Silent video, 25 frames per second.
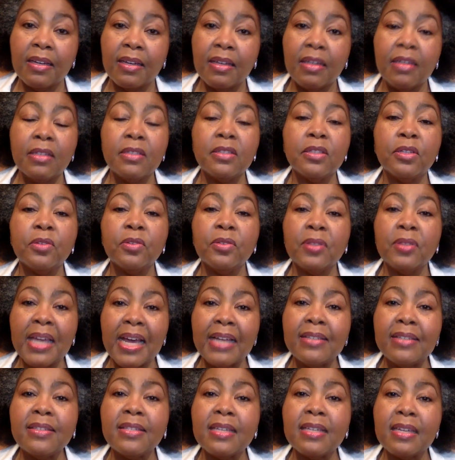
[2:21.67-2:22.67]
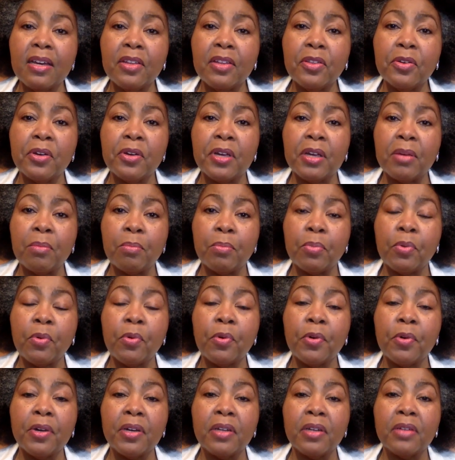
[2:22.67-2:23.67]
So that's the other
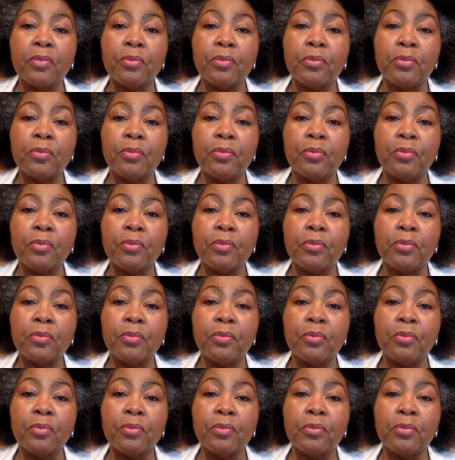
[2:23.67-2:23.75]
important